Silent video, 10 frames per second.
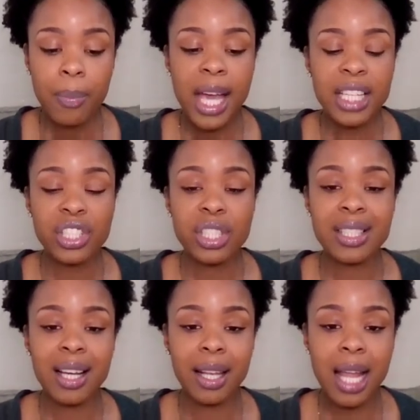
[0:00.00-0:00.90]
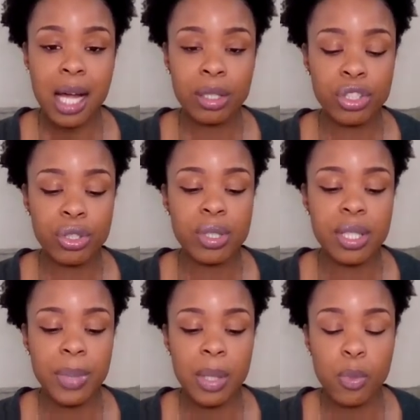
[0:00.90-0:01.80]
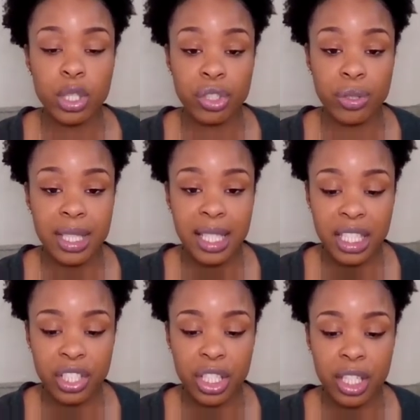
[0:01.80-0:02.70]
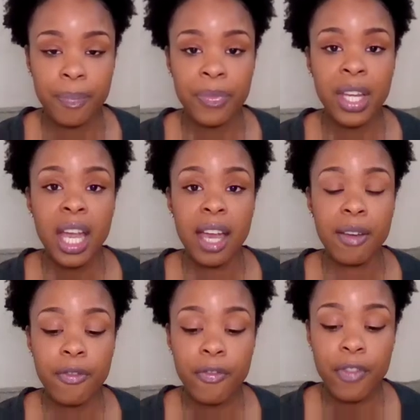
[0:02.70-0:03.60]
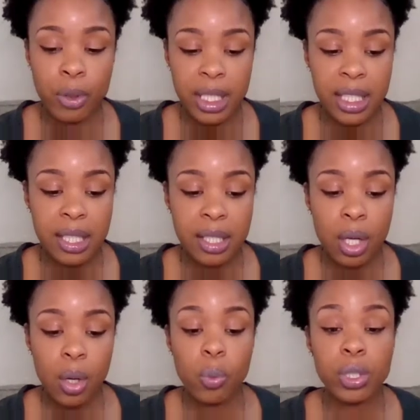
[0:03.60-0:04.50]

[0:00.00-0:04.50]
Patience allows you to be more strategic and focused,